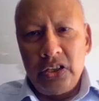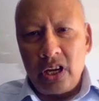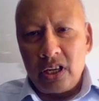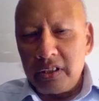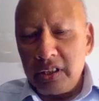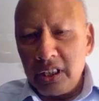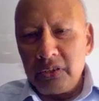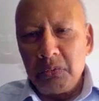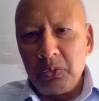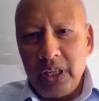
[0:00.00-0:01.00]
You start to
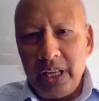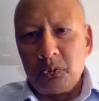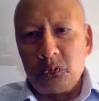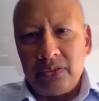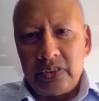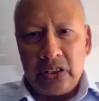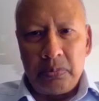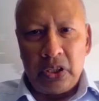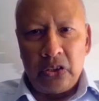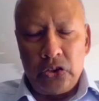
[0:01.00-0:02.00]
think of the more negative
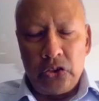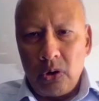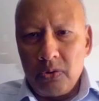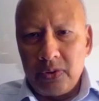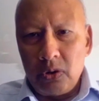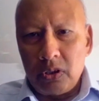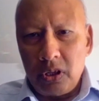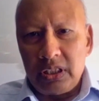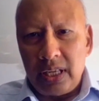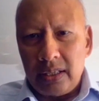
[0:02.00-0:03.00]
things, because your
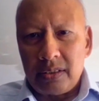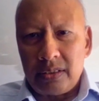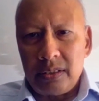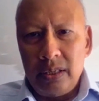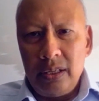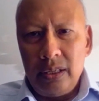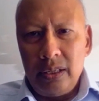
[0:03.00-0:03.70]
overall context,